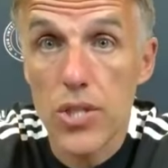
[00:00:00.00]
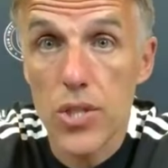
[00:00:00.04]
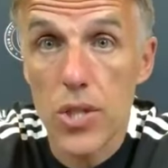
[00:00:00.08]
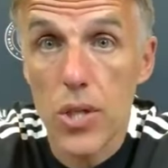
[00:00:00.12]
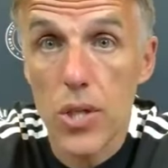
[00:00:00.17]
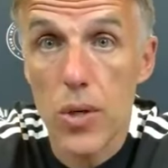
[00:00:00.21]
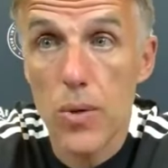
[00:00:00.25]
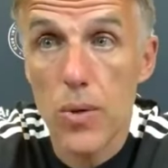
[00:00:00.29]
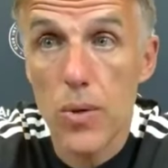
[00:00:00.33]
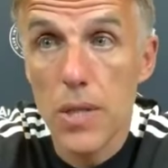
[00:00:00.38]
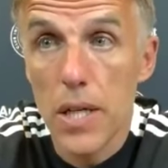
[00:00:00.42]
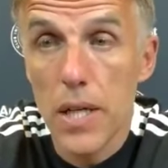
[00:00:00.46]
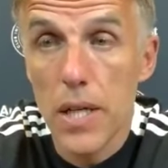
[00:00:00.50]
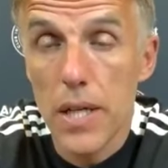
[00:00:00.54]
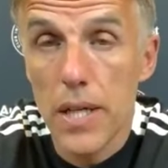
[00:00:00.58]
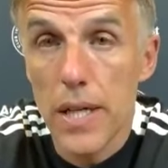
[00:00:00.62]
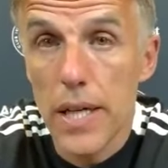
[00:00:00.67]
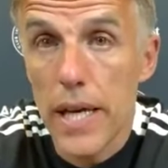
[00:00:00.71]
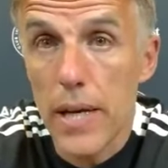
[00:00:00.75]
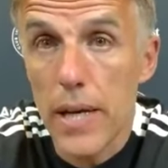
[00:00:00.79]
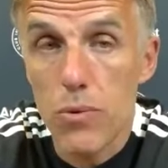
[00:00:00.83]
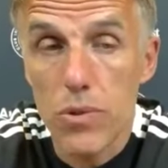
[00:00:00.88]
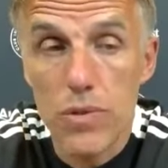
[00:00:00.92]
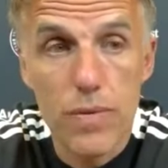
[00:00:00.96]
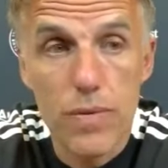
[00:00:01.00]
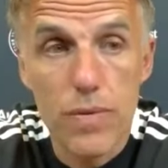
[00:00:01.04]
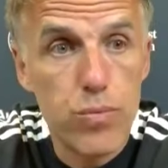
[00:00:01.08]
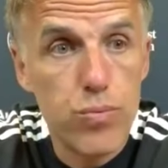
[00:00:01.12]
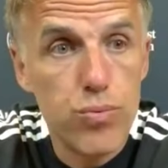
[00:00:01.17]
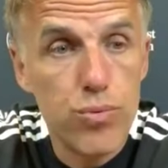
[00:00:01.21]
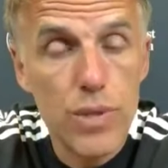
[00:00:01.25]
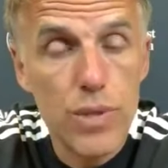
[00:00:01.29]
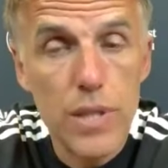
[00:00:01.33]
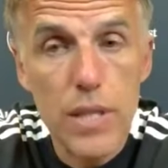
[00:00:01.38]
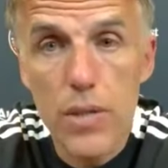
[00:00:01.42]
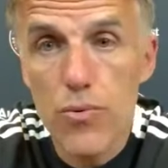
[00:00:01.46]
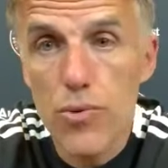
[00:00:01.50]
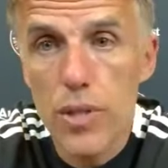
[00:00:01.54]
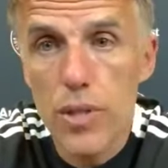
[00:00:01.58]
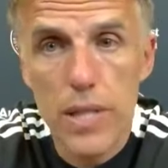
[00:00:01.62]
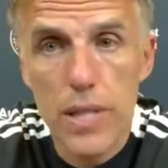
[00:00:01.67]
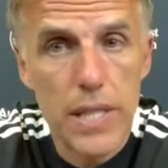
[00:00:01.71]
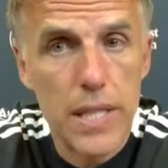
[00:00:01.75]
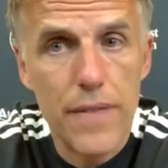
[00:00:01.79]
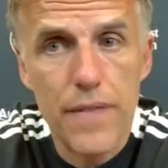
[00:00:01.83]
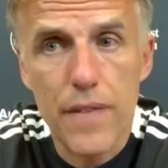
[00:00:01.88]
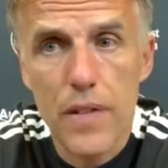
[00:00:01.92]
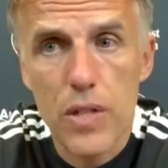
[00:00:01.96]
So it was really,
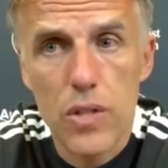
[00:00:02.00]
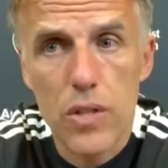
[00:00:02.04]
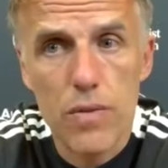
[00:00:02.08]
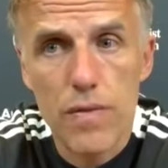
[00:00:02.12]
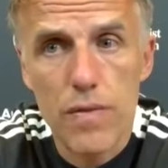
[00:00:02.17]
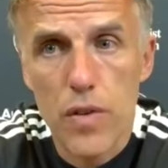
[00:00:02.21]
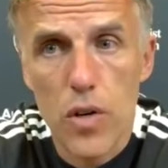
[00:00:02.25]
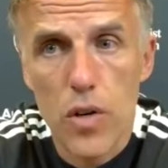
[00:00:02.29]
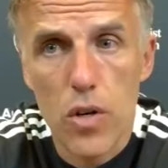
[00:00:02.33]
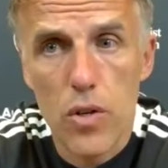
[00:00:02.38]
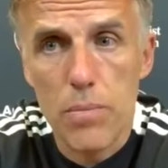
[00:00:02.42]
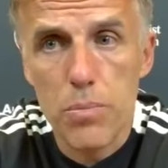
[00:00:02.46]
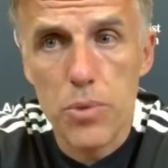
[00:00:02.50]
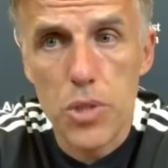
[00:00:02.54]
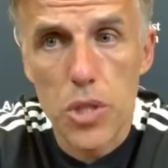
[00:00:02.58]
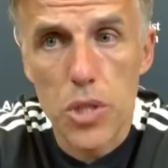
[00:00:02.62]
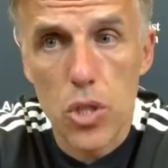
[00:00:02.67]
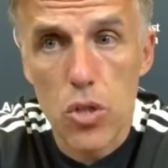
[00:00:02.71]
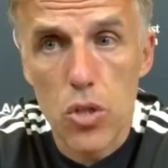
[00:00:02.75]
really difficult for him to